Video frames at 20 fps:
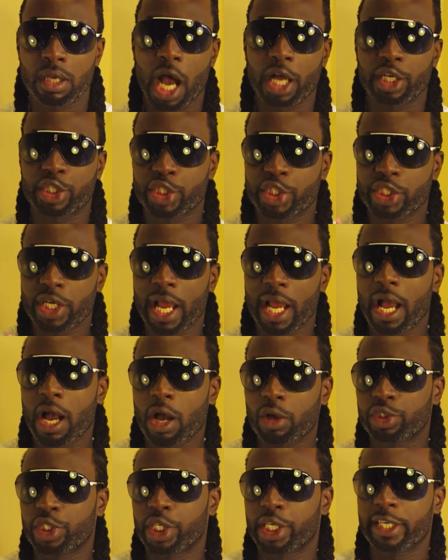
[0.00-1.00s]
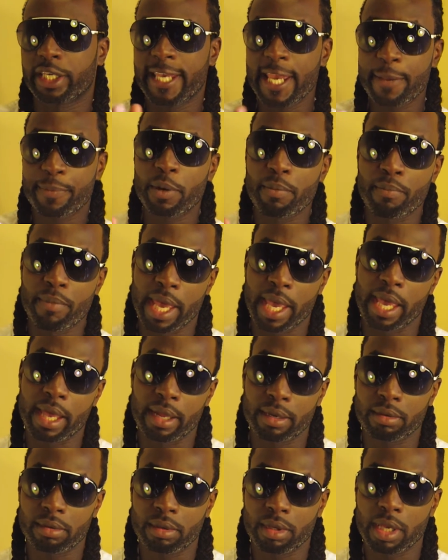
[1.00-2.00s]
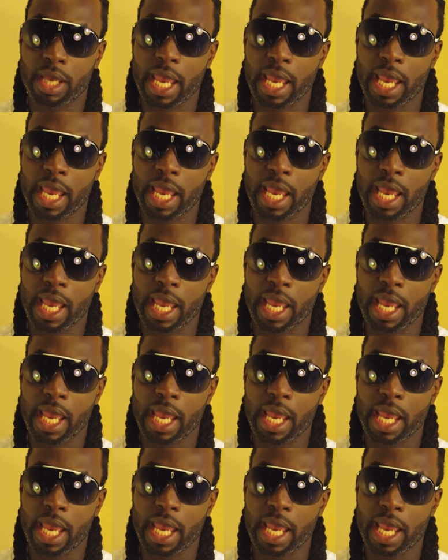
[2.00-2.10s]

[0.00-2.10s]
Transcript: a child to keep a man